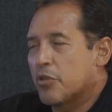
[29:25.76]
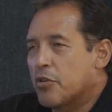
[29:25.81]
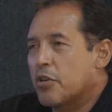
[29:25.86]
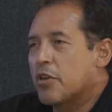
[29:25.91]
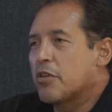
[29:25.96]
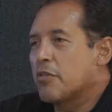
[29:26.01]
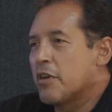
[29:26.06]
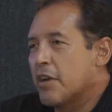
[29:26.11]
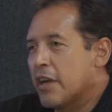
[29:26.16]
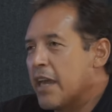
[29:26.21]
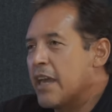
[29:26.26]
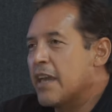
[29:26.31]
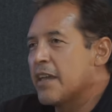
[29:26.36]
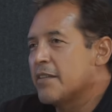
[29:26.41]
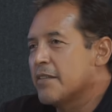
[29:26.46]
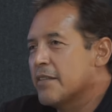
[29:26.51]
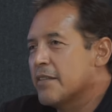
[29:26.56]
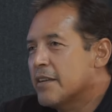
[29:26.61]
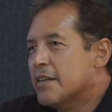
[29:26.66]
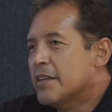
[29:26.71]
Rico
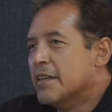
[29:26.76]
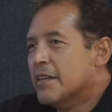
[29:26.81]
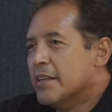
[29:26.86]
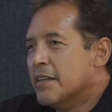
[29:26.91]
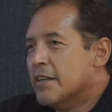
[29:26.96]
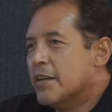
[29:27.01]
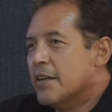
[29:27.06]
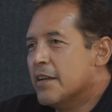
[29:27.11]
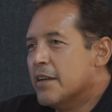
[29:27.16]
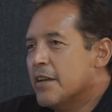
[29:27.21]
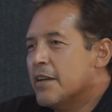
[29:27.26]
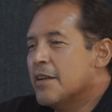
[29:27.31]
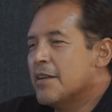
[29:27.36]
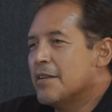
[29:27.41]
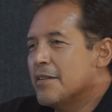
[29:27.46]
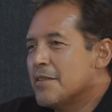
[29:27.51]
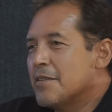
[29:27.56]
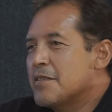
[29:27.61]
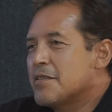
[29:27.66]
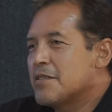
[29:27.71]
again.
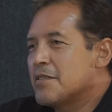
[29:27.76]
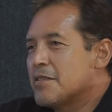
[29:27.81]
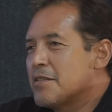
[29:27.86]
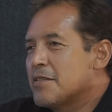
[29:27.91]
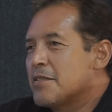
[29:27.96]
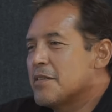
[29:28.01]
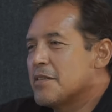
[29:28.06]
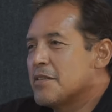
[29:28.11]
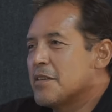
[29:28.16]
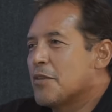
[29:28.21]
It's